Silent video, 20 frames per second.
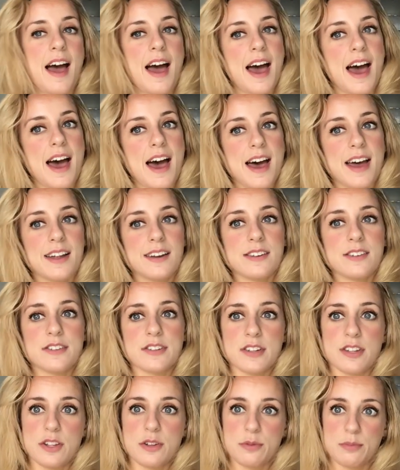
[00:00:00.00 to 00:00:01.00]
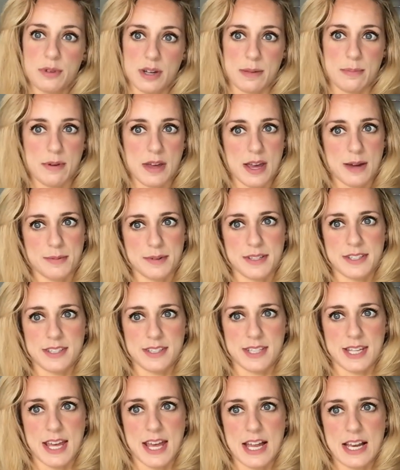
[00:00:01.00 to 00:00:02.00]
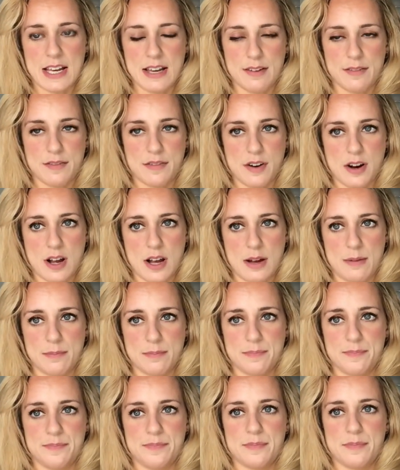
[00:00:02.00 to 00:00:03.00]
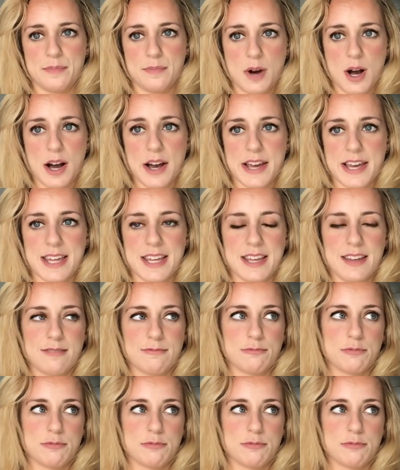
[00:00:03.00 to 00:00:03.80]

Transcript: and you might be able to tell from my